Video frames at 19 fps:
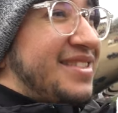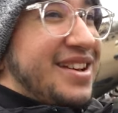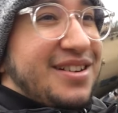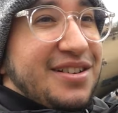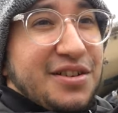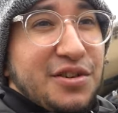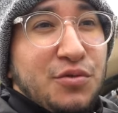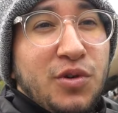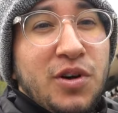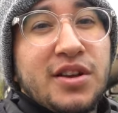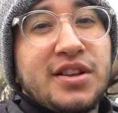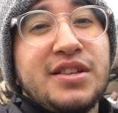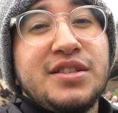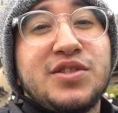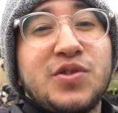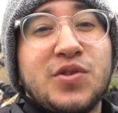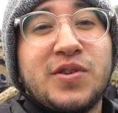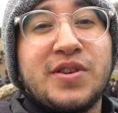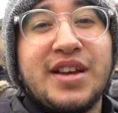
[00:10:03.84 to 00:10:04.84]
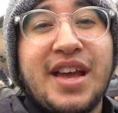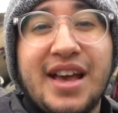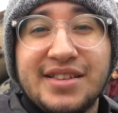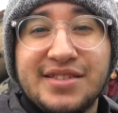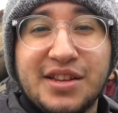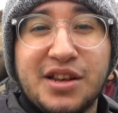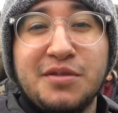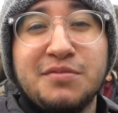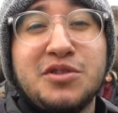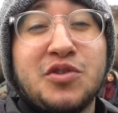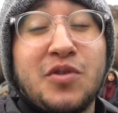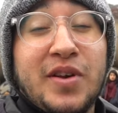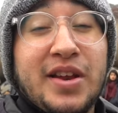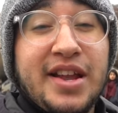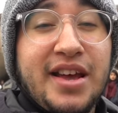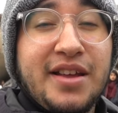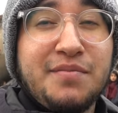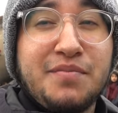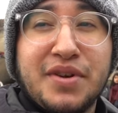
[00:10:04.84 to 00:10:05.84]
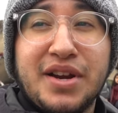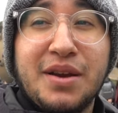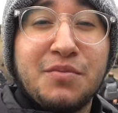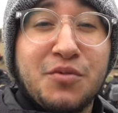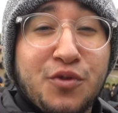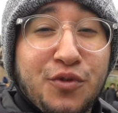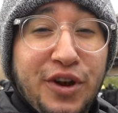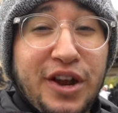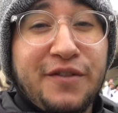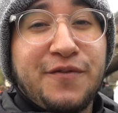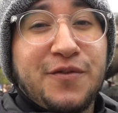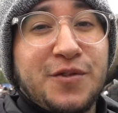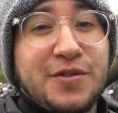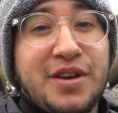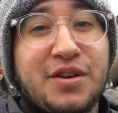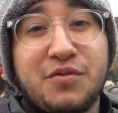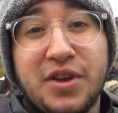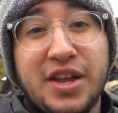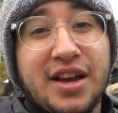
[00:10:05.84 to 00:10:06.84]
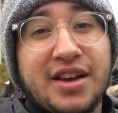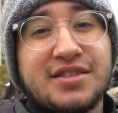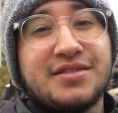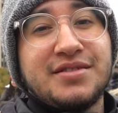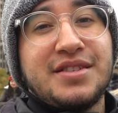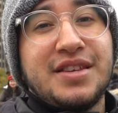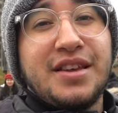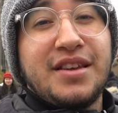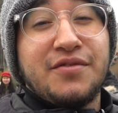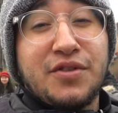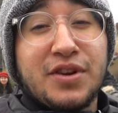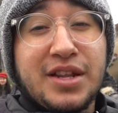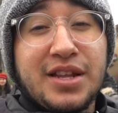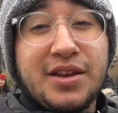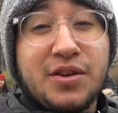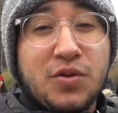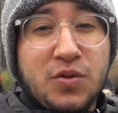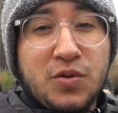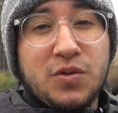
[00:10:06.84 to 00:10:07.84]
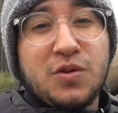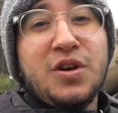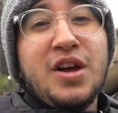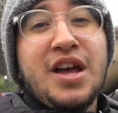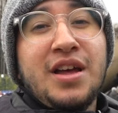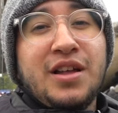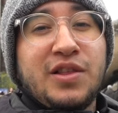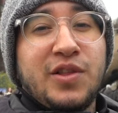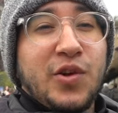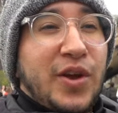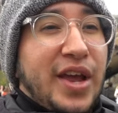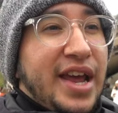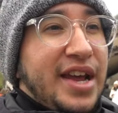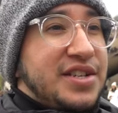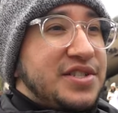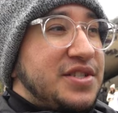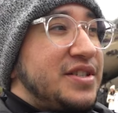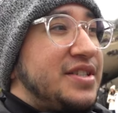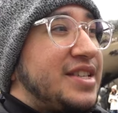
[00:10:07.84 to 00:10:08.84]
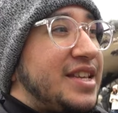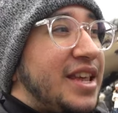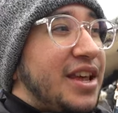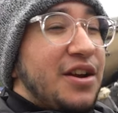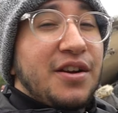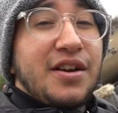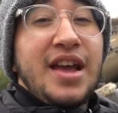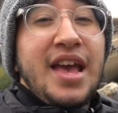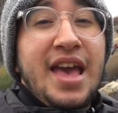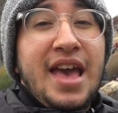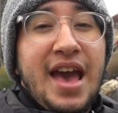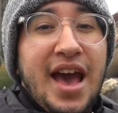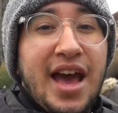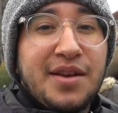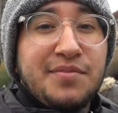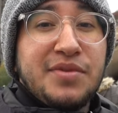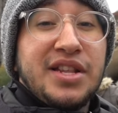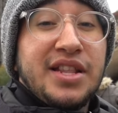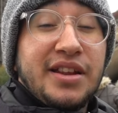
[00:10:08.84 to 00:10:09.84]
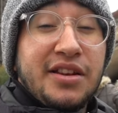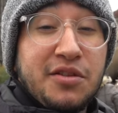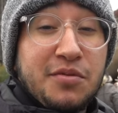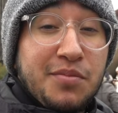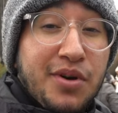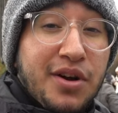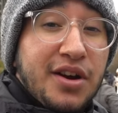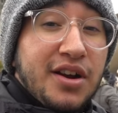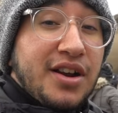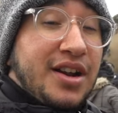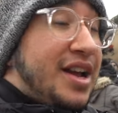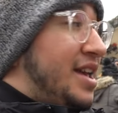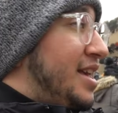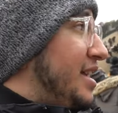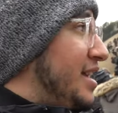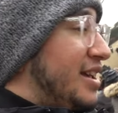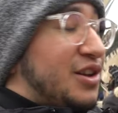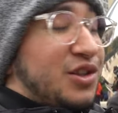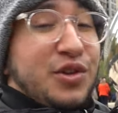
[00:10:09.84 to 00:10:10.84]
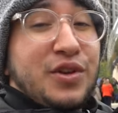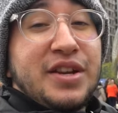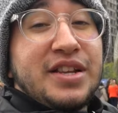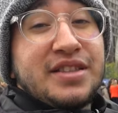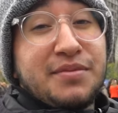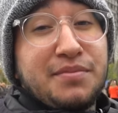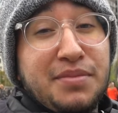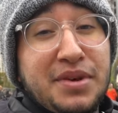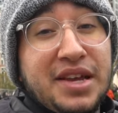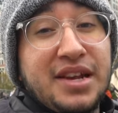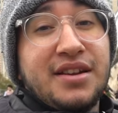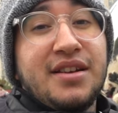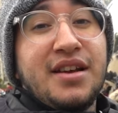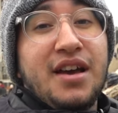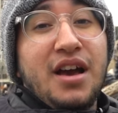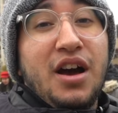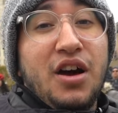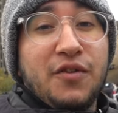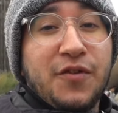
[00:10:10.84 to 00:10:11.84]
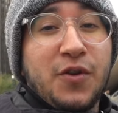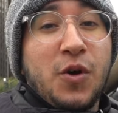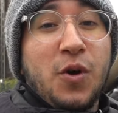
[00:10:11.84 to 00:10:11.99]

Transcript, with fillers: that our walking tour has come to an end, but I'm grateful that we got to see really cool locations here at Millennium Park, including the Bean, of